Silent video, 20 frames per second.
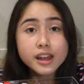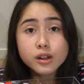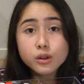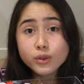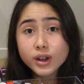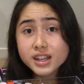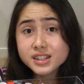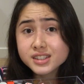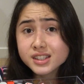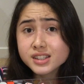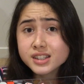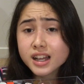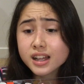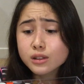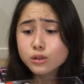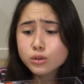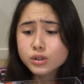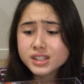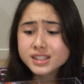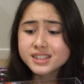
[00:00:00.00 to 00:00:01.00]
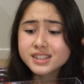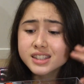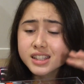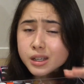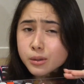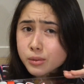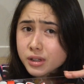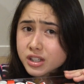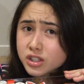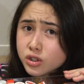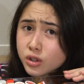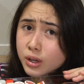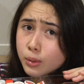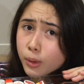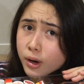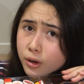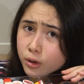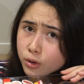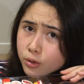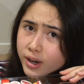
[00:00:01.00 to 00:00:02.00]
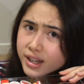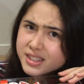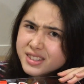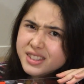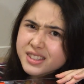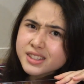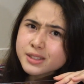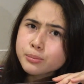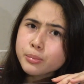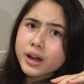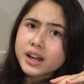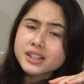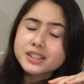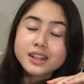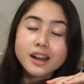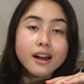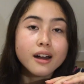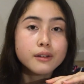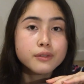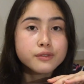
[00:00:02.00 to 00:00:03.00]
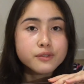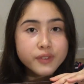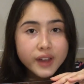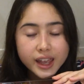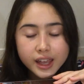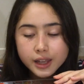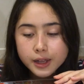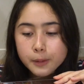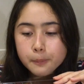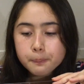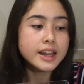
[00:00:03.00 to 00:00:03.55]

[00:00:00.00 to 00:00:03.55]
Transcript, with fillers: erasers that look similar to Iwako erasers but are fake.